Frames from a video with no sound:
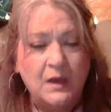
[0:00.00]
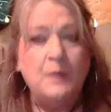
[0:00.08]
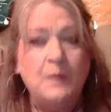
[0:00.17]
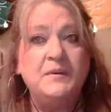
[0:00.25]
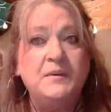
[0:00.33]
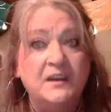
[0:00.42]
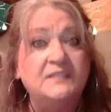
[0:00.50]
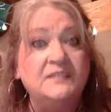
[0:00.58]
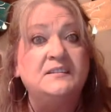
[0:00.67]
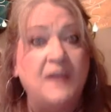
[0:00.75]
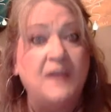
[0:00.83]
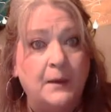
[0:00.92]
because
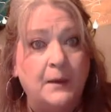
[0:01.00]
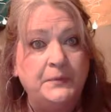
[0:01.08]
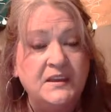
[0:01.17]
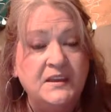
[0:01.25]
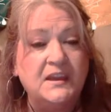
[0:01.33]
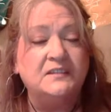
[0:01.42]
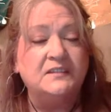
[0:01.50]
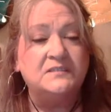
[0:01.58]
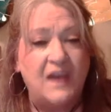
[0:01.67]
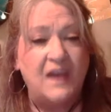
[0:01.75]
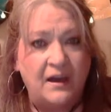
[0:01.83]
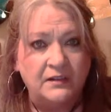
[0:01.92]
it's happening
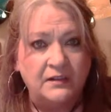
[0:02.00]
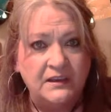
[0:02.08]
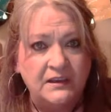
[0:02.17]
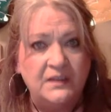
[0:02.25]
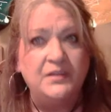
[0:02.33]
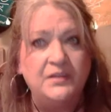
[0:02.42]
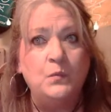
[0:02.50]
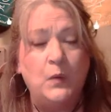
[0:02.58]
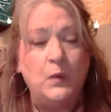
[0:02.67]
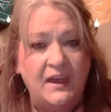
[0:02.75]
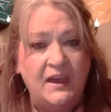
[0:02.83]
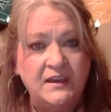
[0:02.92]
exactly the
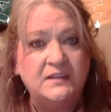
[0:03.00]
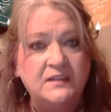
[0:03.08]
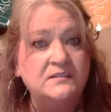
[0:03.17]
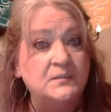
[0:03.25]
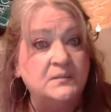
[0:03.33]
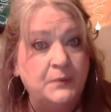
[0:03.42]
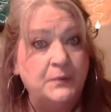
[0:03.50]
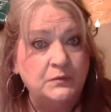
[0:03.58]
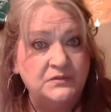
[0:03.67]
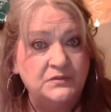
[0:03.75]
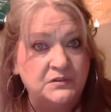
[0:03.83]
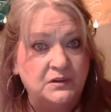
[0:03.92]
way it is
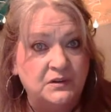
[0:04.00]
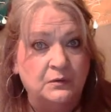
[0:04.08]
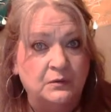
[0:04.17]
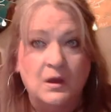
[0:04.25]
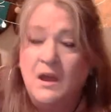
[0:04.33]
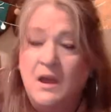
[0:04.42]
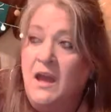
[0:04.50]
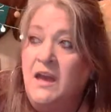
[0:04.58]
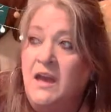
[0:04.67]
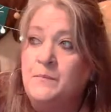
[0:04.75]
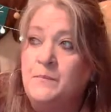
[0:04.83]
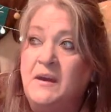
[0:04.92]
supposed to.
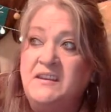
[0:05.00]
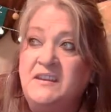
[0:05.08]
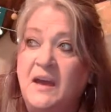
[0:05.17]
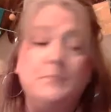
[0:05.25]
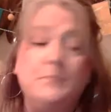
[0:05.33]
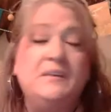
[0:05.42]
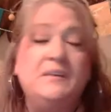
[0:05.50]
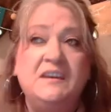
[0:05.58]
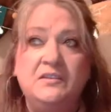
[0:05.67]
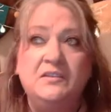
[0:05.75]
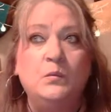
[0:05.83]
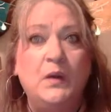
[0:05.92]
It might not
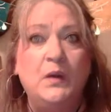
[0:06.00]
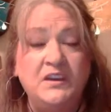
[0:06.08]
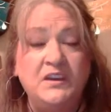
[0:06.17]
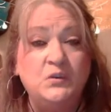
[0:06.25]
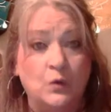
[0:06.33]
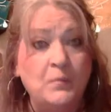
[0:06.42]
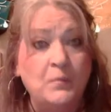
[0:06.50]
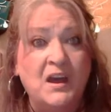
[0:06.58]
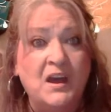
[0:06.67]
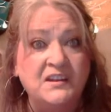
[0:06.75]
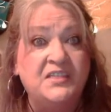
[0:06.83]
be the way your mind